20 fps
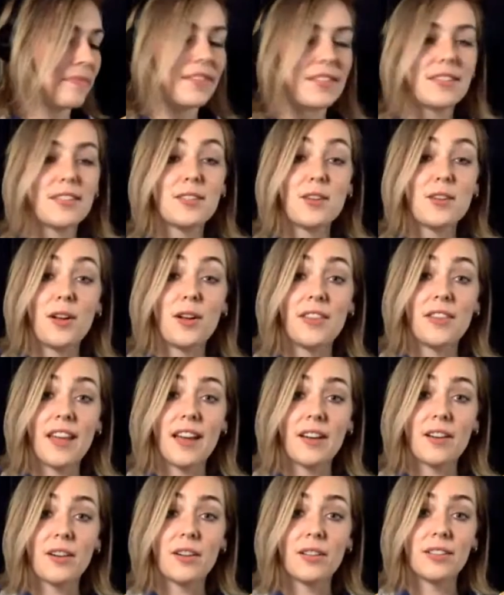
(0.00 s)
This is
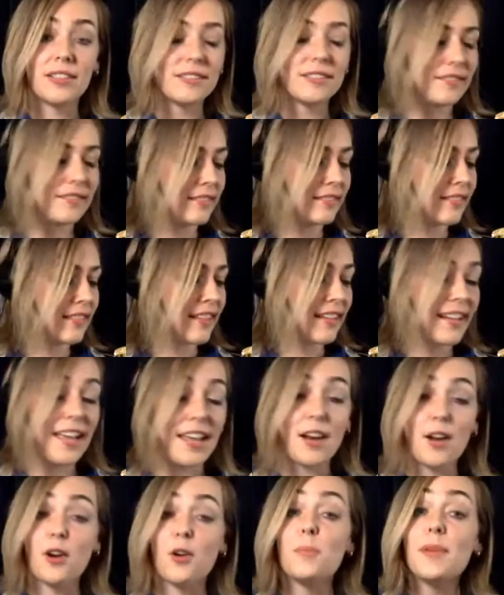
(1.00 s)
called That Girl,
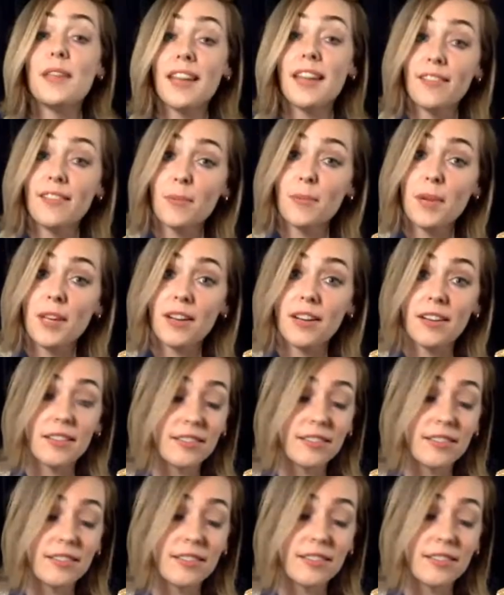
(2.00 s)
and I hope you never meet her.